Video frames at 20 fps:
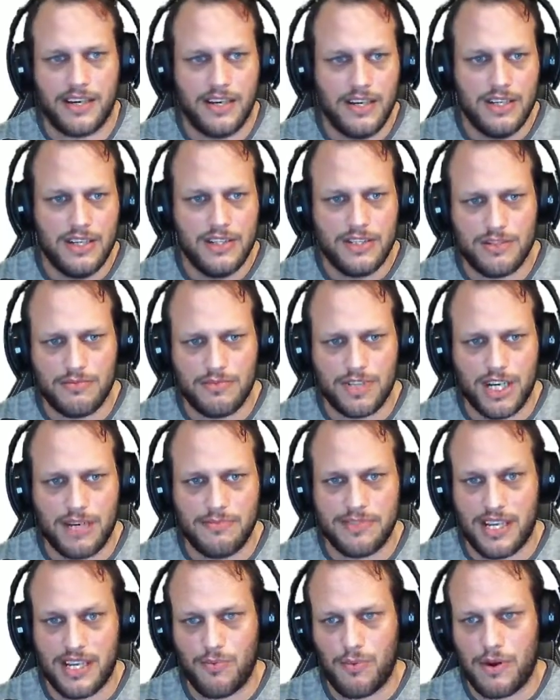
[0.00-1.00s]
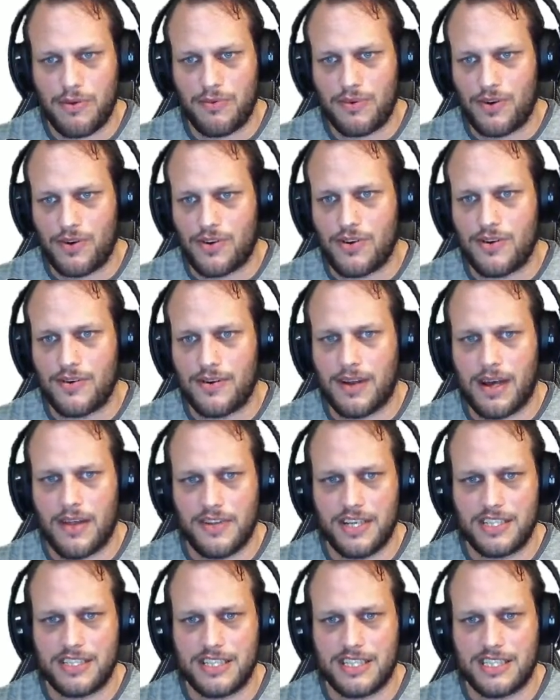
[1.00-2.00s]
Sometimes it won't look all like this.
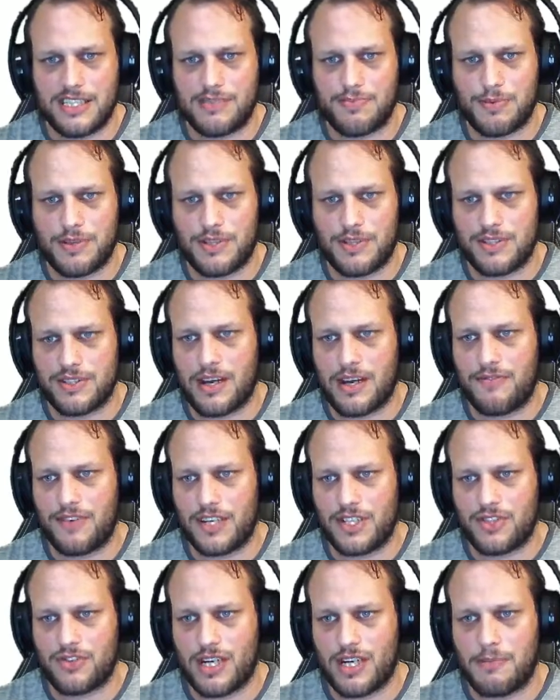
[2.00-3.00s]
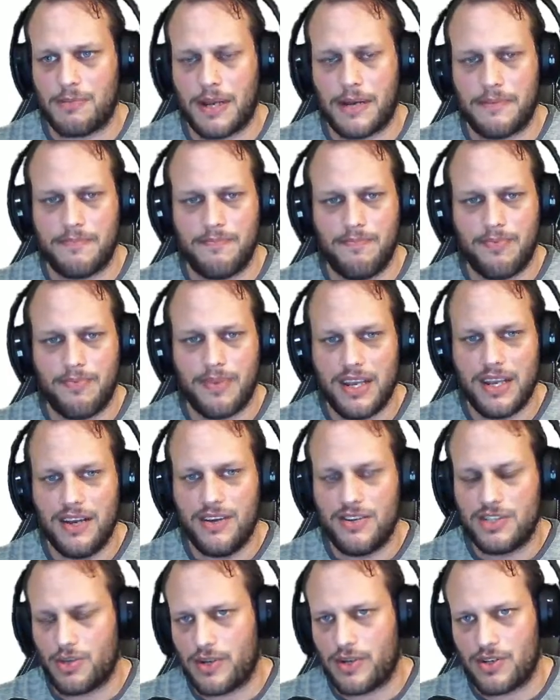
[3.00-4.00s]
This is because I've literally been
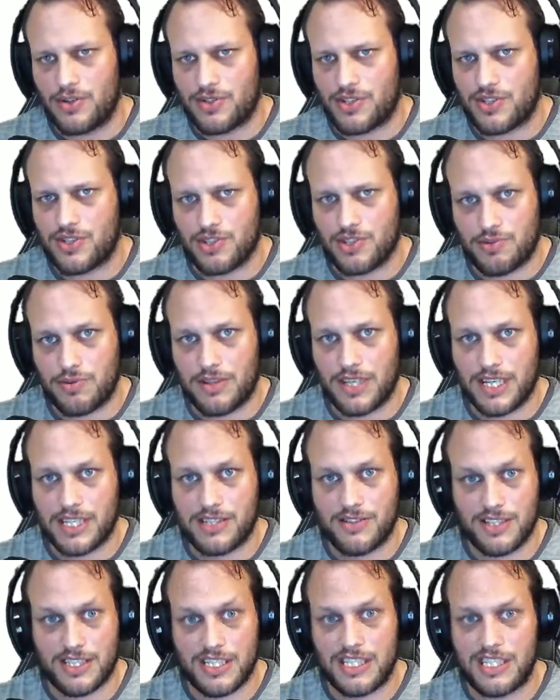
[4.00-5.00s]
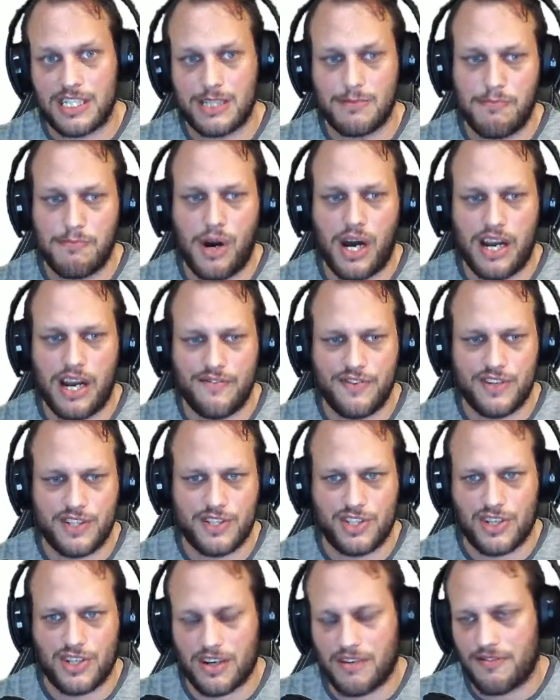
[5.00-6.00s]
doing all sorts with this, because this is my
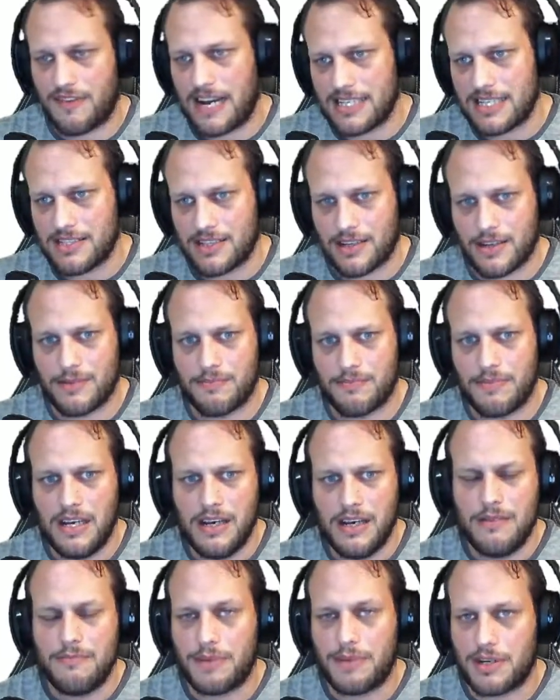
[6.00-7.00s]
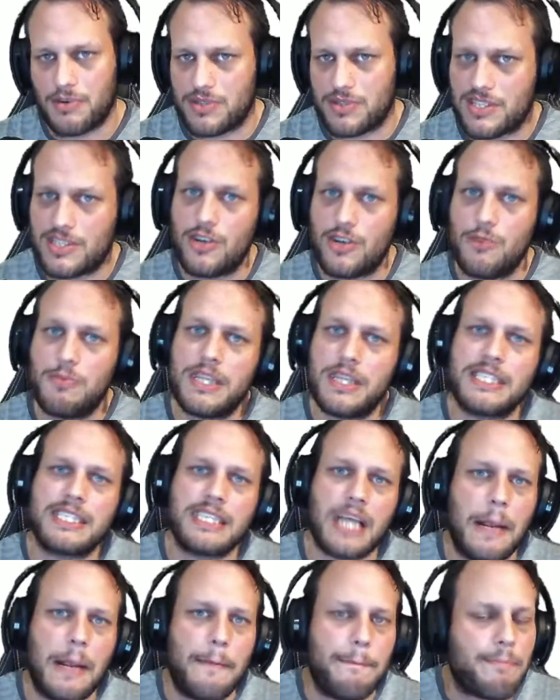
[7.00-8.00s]
version of Attingham, but it will still be the
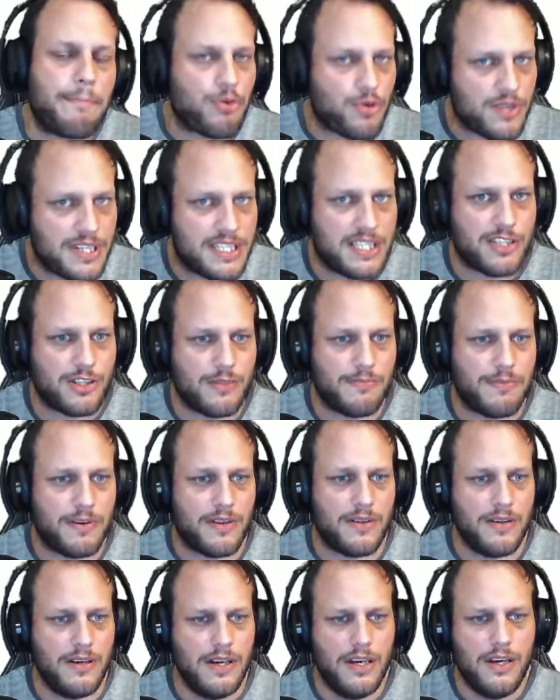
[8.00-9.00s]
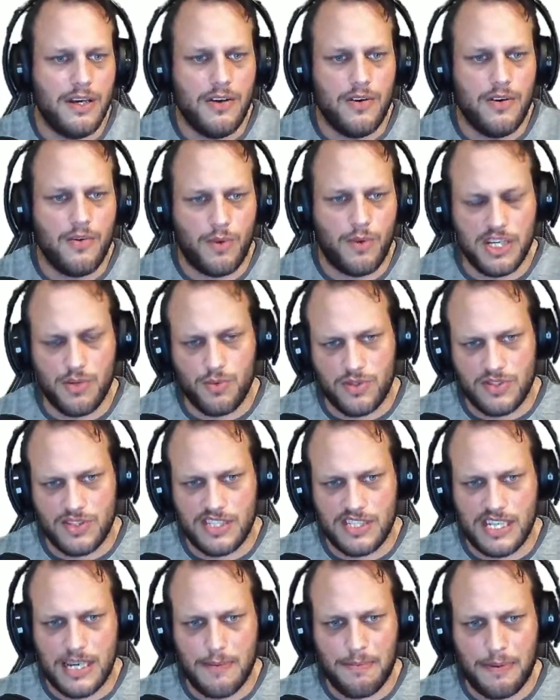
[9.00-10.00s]
same principle. When you
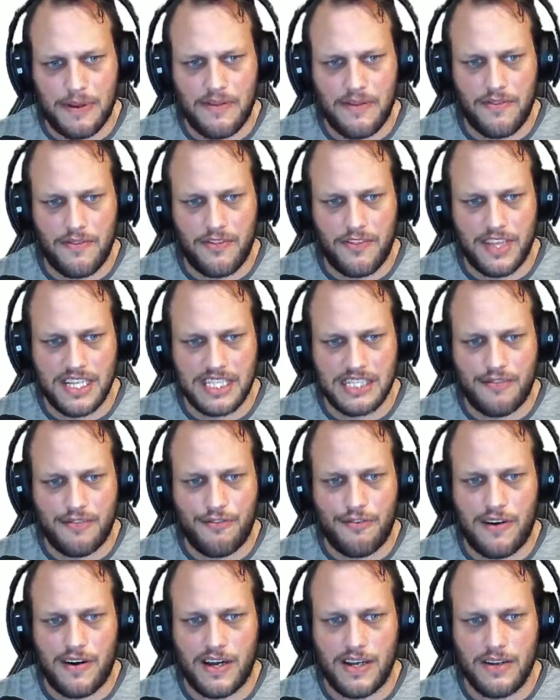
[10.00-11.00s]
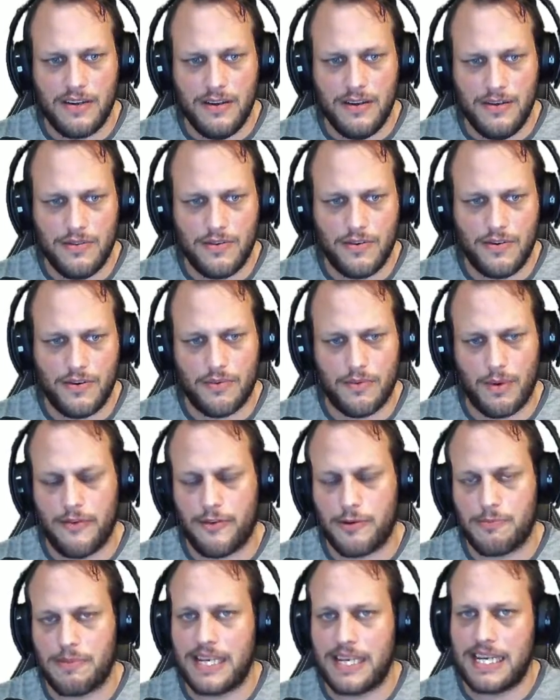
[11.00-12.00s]
unzip this file, whether it
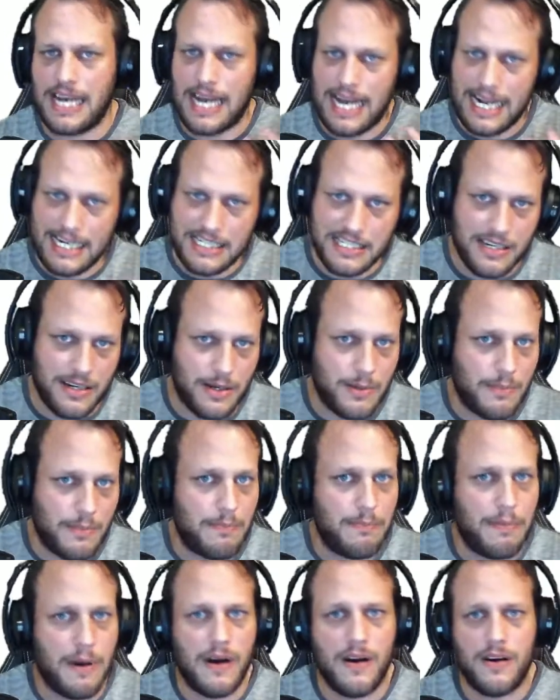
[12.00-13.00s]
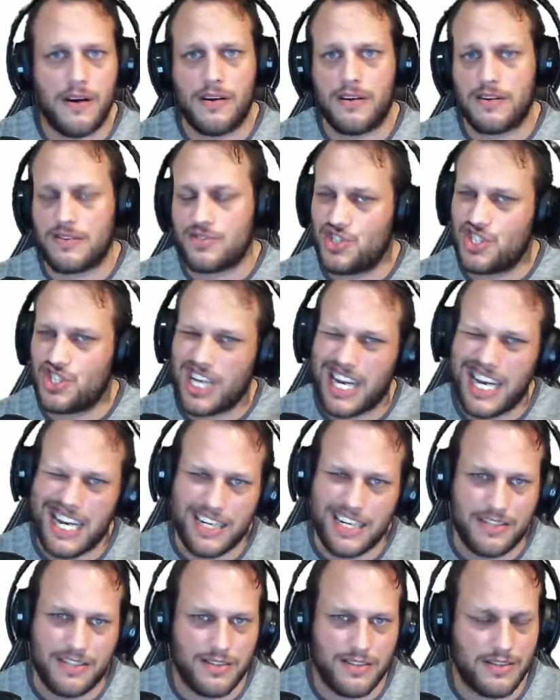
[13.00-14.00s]
be Attingham Park,
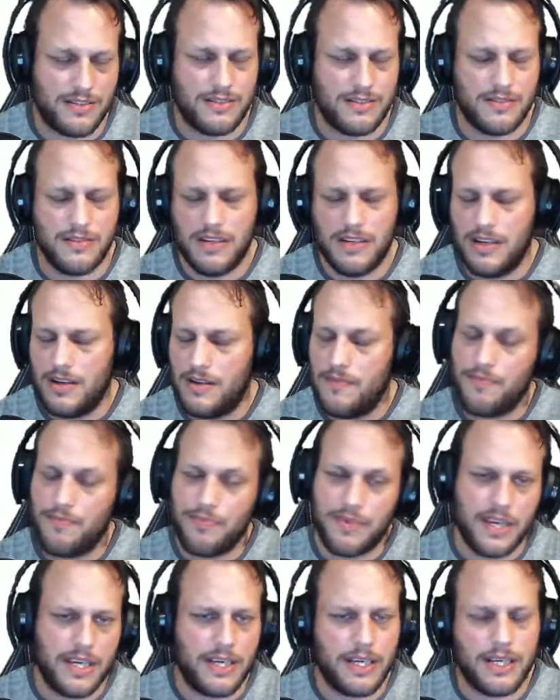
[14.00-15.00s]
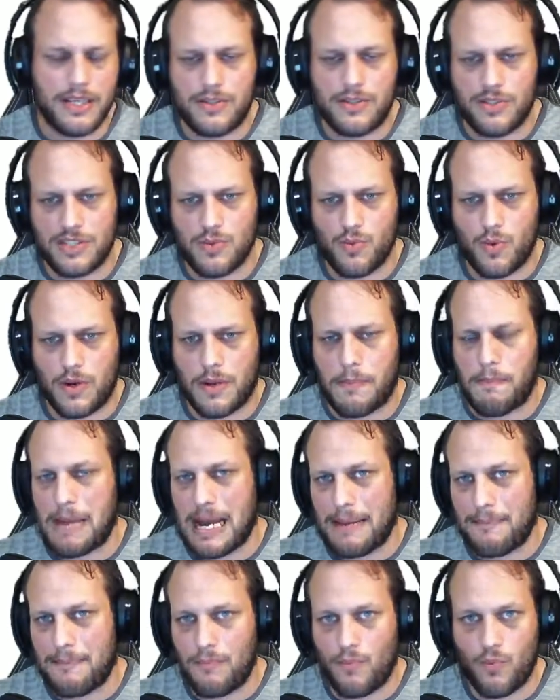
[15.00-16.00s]
Chellington, it doesn't matter
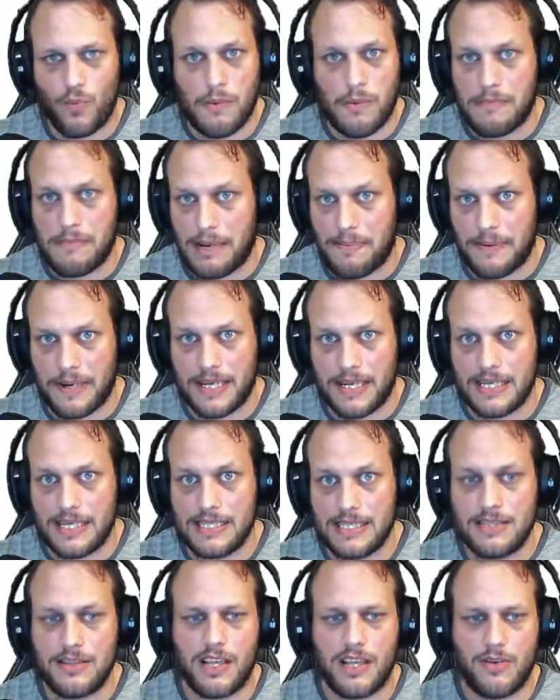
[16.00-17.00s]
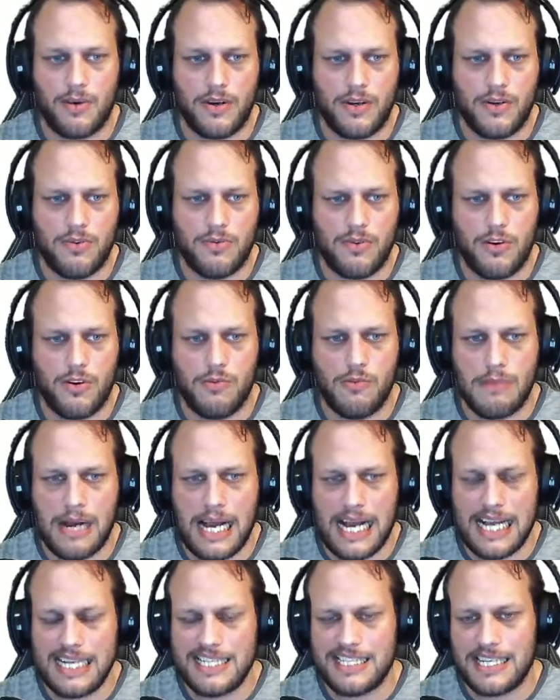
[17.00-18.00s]
what map it is, they will all come
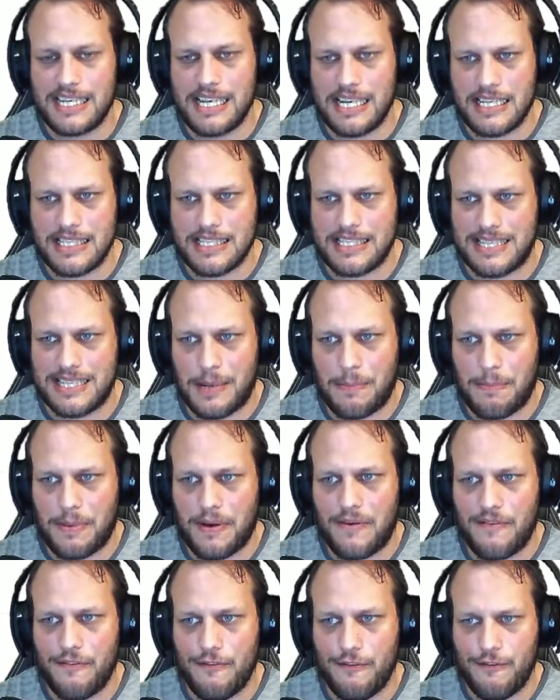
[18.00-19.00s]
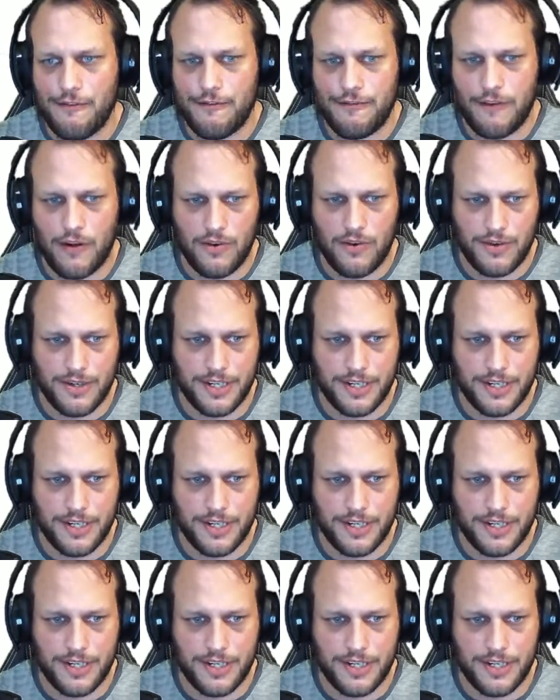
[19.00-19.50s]
as a zip folder.